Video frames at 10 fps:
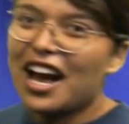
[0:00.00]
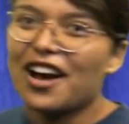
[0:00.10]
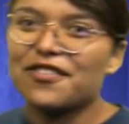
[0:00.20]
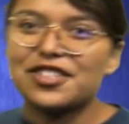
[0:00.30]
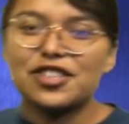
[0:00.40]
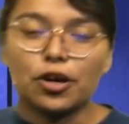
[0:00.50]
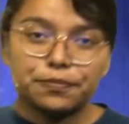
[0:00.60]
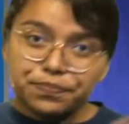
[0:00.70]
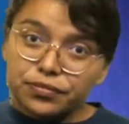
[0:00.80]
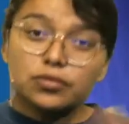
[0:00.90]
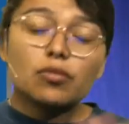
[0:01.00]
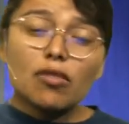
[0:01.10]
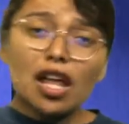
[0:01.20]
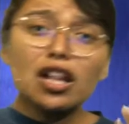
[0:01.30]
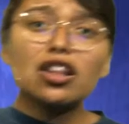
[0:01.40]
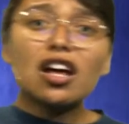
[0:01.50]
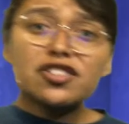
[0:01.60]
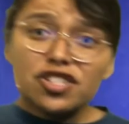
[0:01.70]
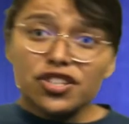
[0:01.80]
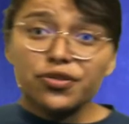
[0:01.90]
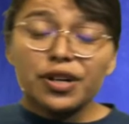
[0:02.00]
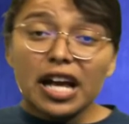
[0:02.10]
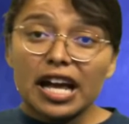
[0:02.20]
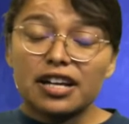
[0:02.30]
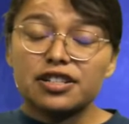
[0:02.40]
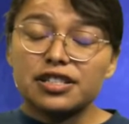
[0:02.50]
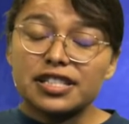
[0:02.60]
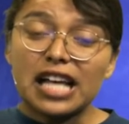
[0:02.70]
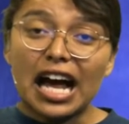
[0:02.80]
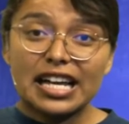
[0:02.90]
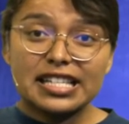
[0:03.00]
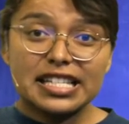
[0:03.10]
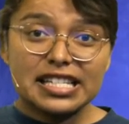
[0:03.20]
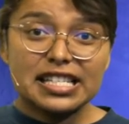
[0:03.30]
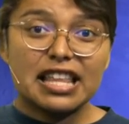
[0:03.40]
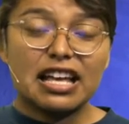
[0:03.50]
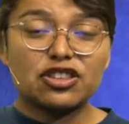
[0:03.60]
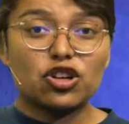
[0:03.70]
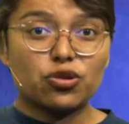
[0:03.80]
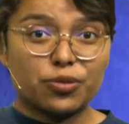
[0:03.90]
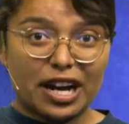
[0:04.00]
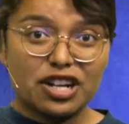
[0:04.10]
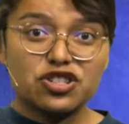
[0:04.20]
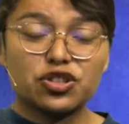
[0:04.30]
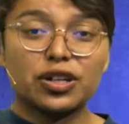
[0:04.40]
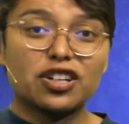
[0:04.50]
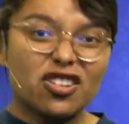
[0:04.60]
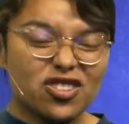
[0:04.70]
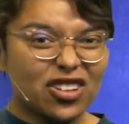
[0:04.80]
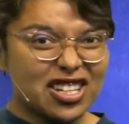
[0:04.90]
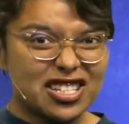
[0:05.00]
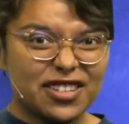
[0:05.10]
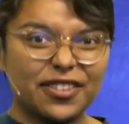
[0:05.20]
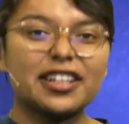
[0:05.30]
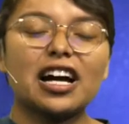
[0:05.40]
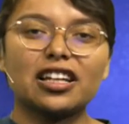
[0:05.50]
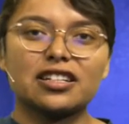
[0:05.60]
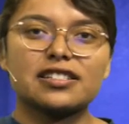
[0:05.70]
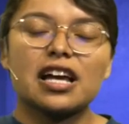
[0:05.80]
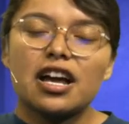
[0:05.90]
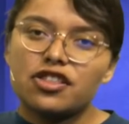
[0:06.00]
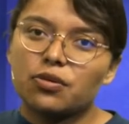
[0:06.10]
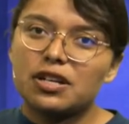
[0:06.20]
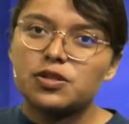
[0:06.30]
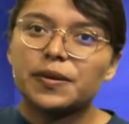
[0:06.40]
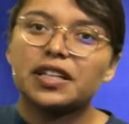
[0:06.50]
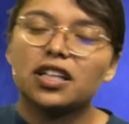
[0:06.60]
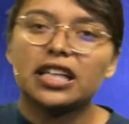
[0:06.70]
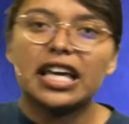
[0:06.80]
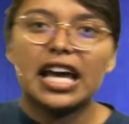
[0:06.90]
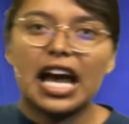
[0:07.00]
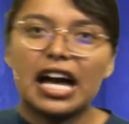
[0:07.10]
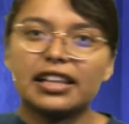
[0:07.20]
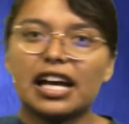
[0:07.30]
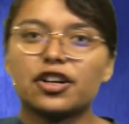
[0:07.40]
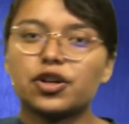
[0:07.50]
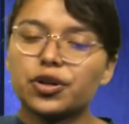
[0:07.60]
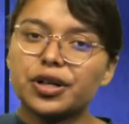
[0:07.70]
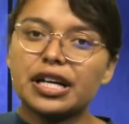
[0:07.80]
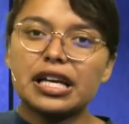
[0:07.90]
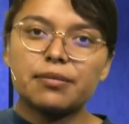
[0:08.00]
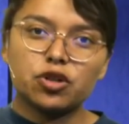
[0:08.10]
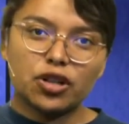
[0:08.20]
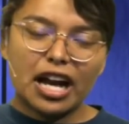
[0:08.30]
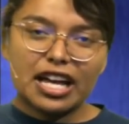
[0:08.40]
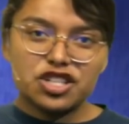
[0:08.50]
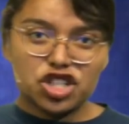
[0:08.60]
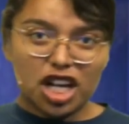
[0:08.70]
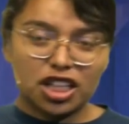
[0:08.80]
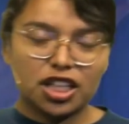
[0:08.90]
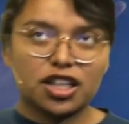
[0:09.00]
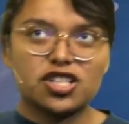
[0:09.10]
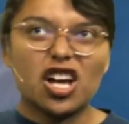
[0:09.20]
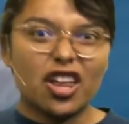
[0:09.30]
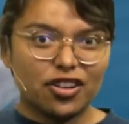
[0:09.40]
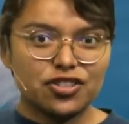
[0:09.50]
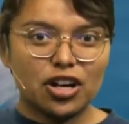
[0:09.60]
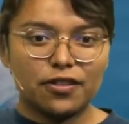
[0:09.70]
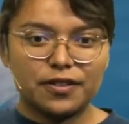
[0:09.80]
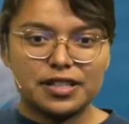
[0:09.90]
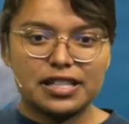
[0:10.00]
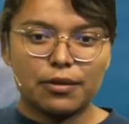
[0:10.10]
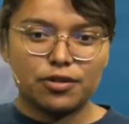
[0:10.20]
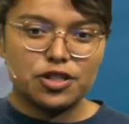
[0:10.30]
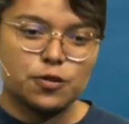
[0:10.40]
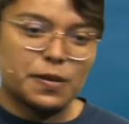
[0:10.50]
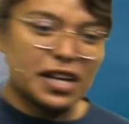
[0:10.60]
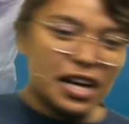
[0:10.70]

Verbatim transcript: Um, so lots of different sizes that they'll range through and also lots of different colors. The ones we were looking at had that cream grayish color. There's other dolphins that will just be